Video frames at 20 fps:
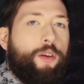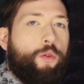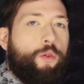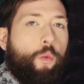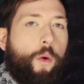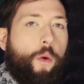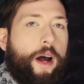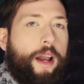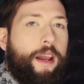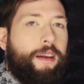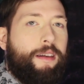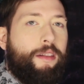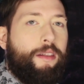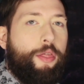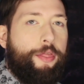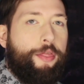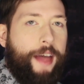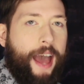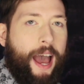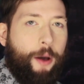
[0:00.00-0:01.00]
and
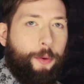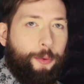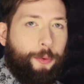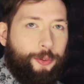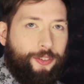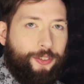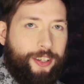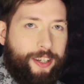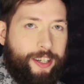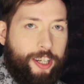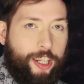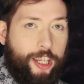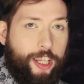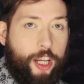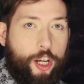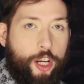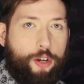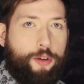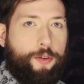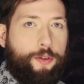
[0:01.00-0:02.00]
1,000
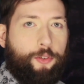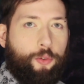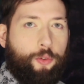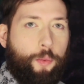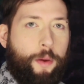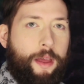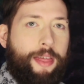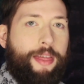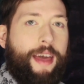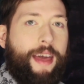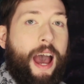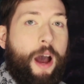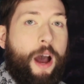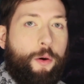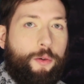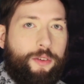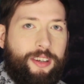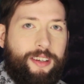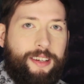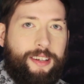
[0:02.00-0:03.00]
years
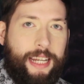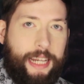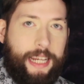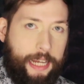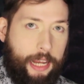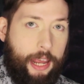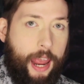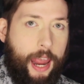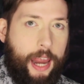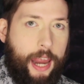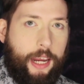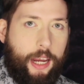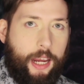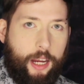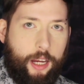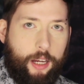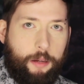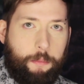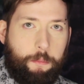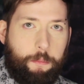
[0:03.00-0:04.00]
without
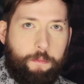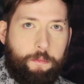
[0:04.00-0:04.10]
decaying,